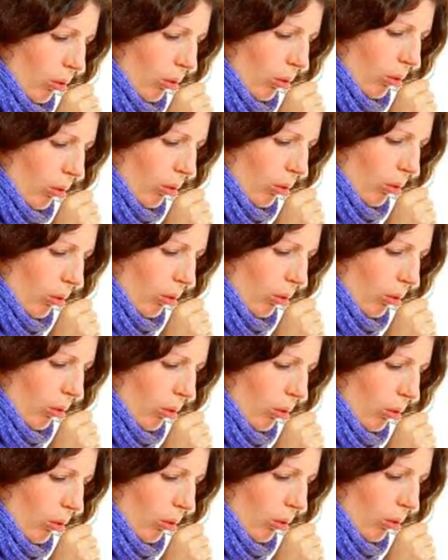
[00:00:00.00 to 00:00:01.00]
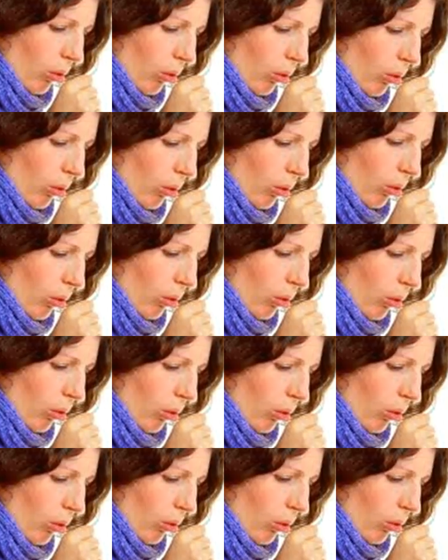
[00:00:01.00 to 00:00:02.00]
immune system so it can't fight
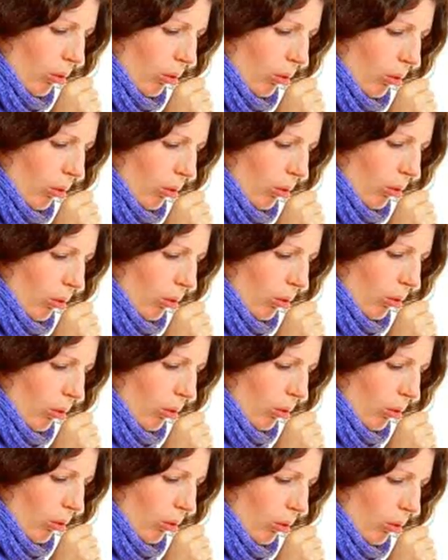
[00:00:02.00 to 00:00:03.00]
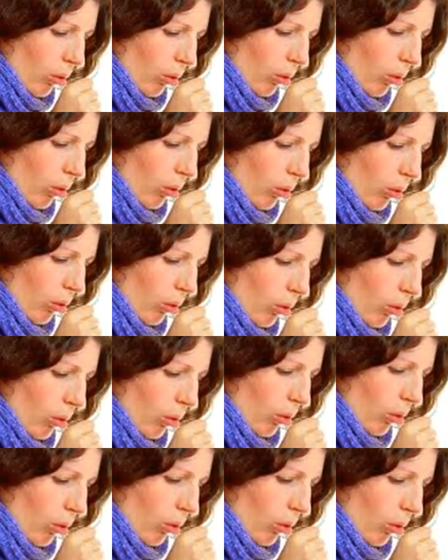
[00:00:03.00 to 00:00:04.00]
the TB germs.
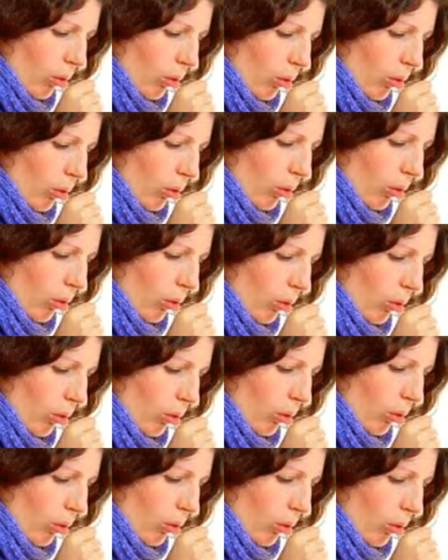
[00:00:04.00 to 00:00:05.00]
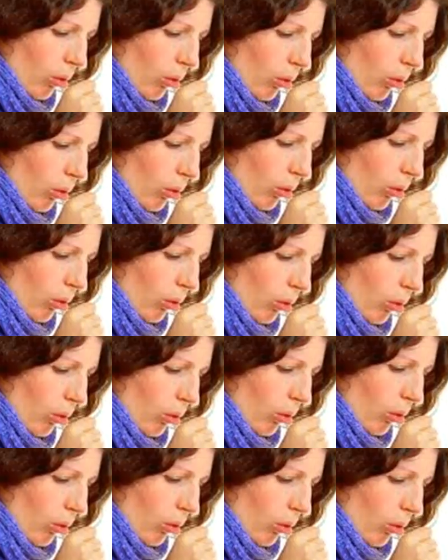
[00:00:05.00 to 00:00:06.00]
Because of stronger control
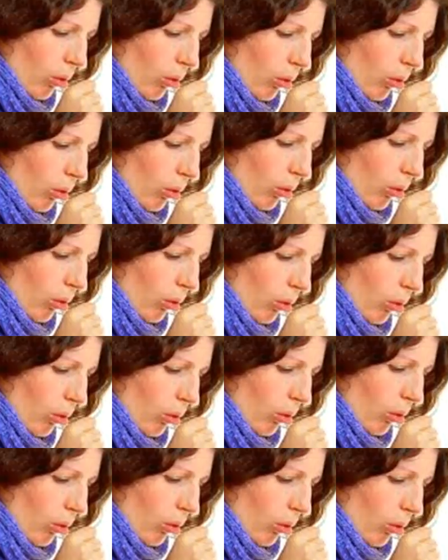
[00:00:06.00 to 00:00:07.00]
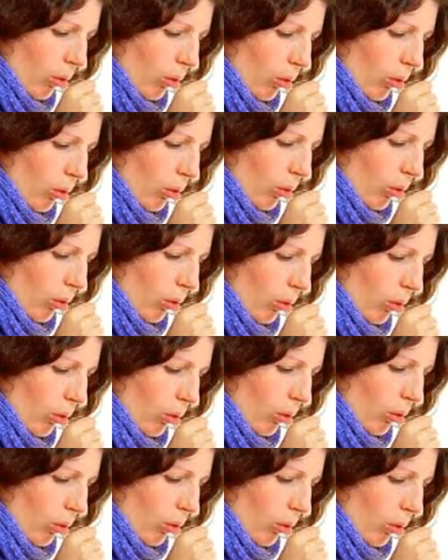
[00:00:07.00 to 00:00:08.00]
programs, tuberculosis began
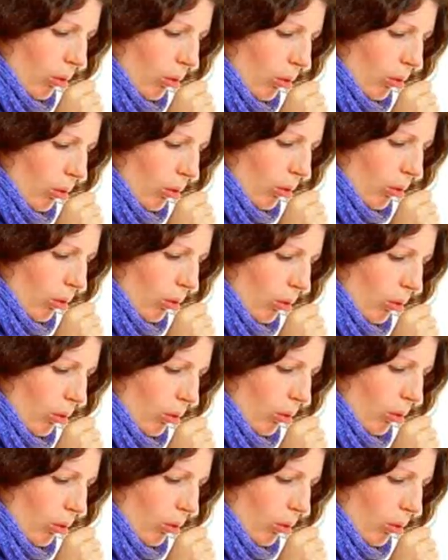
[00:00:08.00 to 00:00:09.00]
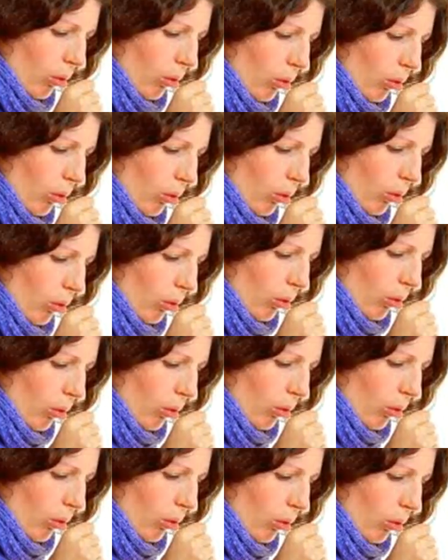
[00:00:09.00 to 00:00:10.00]
to decrease again in
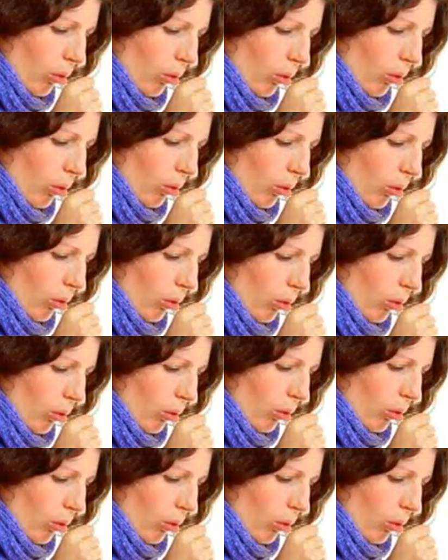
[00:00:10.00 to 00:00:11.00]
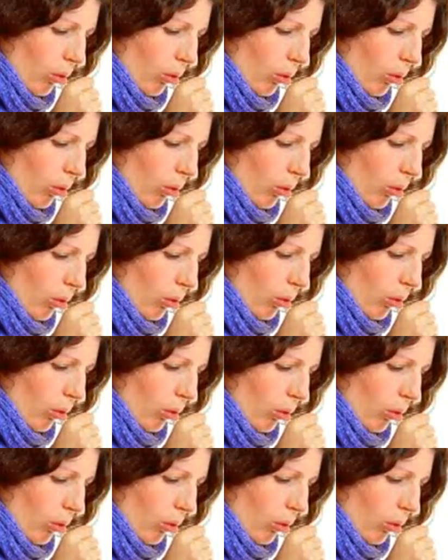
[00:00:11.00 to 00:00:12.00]
1993, but remains a
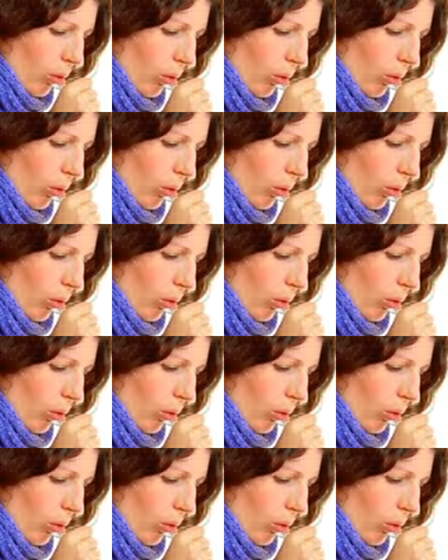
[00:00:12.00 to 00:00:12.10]
concern.